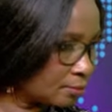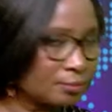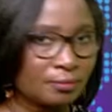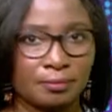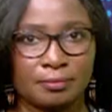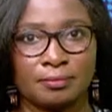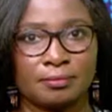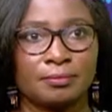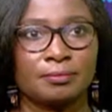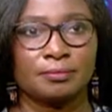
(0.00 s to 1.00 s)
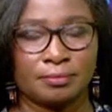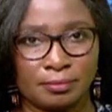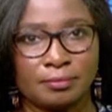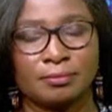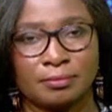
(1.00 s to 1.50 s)

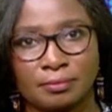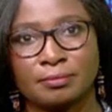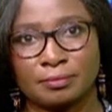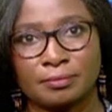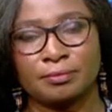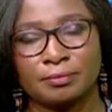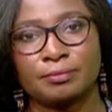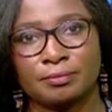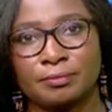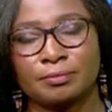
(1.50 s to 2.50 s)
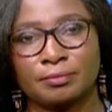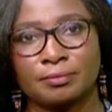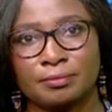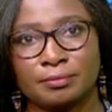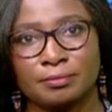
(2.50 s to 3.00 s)
The person shown says nothing.